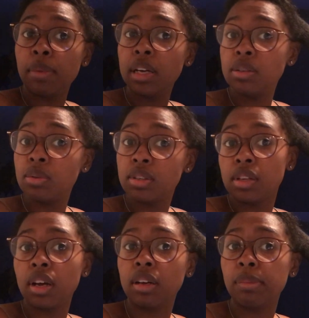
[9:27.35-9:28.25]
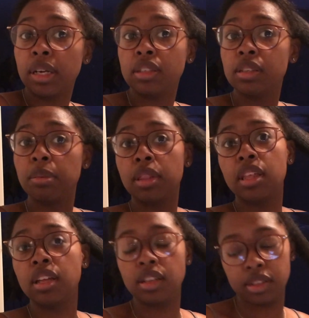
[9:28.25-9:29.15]
might as well talk about some
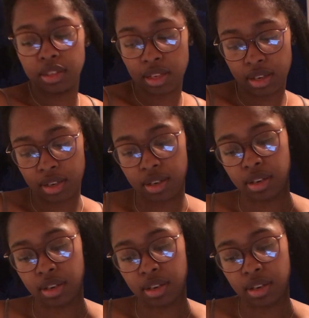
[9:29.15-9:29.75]
things that